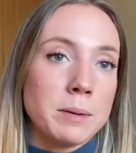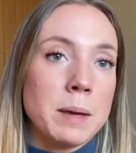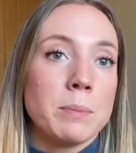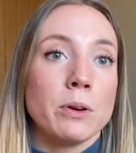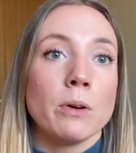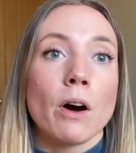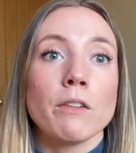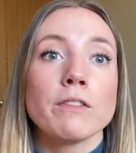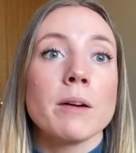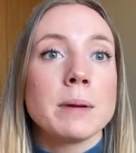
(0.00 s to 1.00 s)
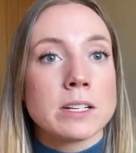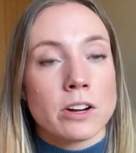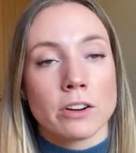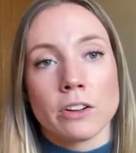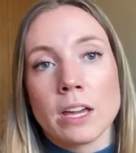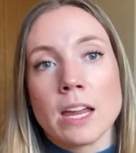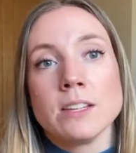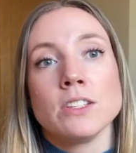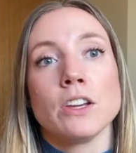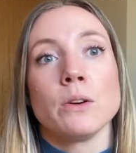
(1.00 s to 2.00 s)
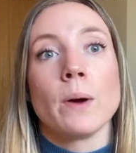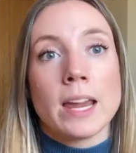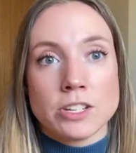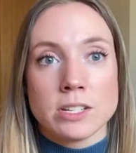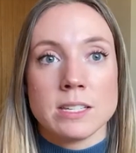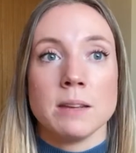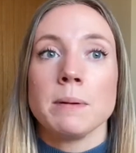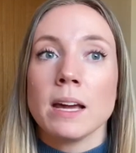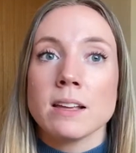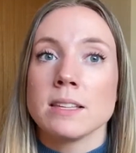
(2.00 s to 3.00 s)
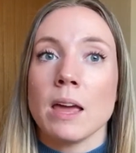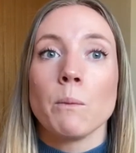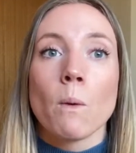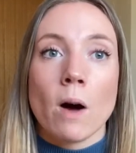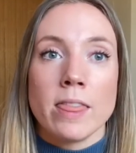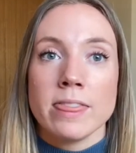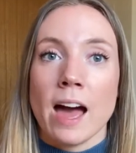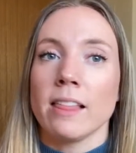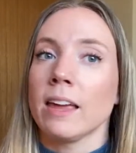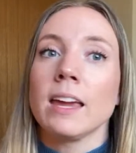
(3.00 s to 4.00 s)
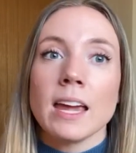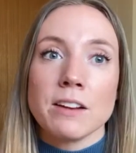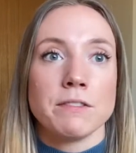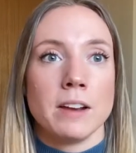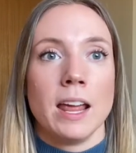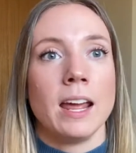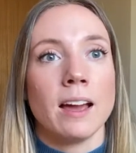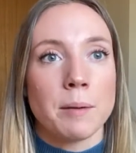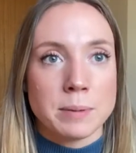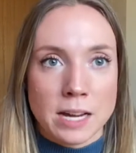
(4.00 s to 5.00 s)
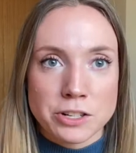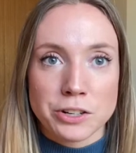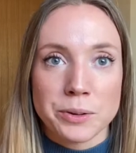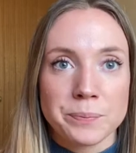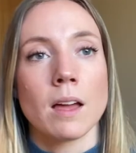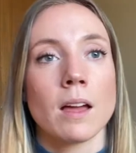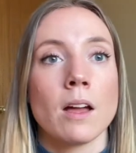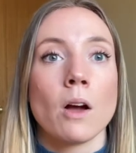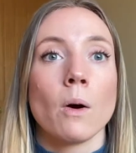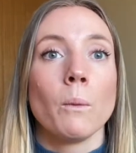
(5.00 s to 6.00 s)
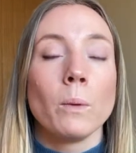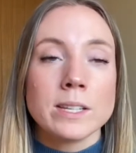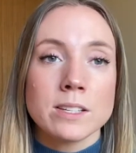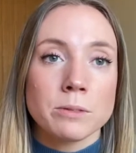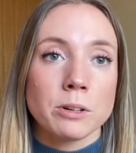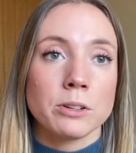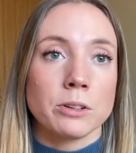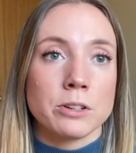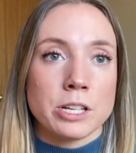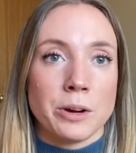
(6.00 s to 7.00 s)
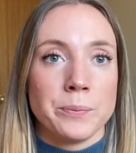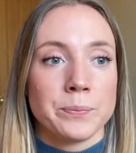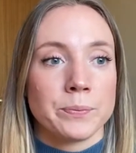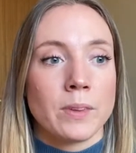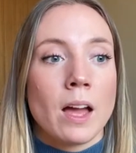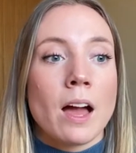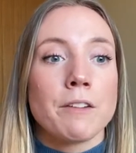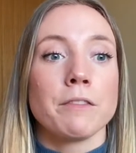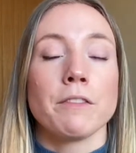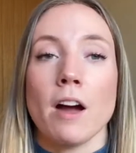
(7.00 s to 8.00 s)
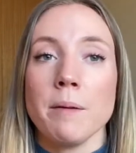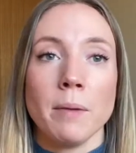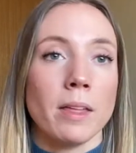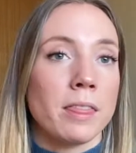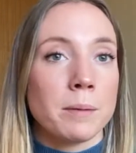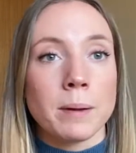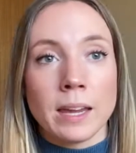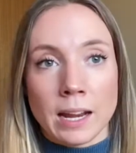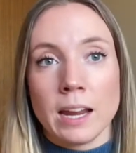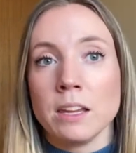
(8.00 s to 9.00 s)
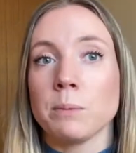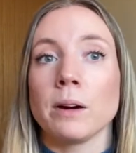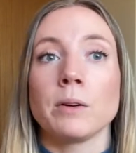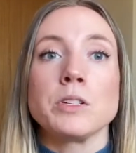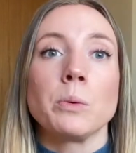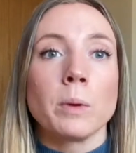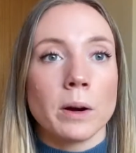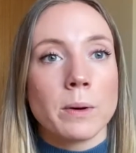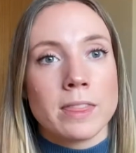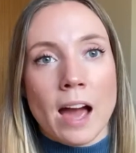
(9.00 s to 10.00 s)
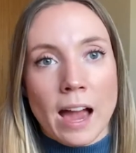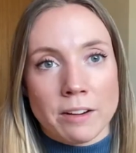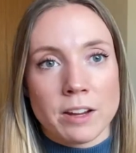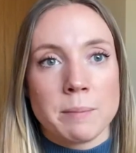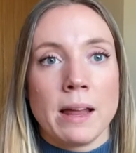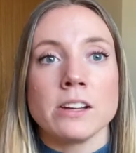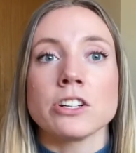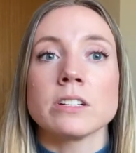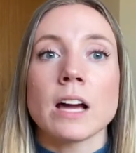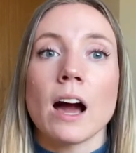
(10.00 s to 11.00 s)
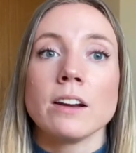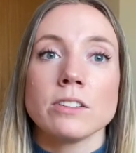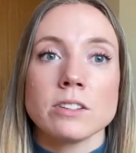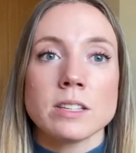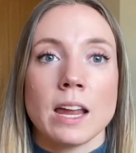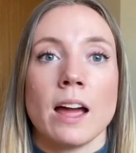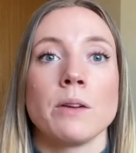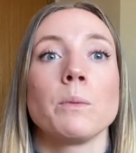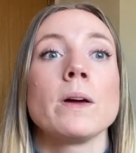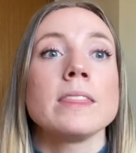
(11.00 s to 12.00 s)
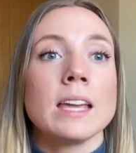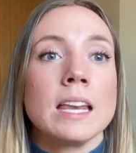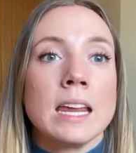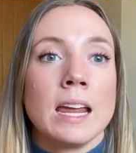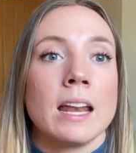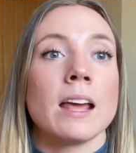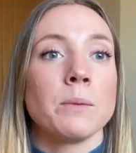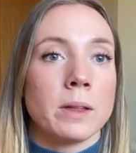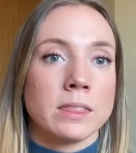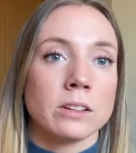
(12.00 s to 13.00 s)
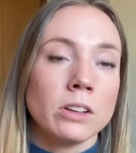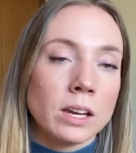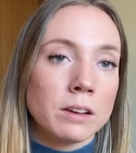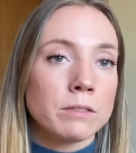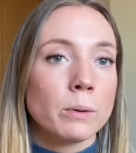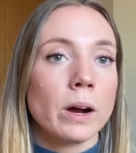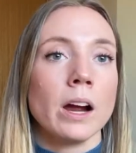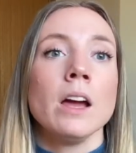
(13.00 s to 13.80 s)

people who go from internal into agency because they want that like infinite income potential. What does a recruiter do? From the beginning, you are going to work with the hiring manager to understand what they need and what they're looking for.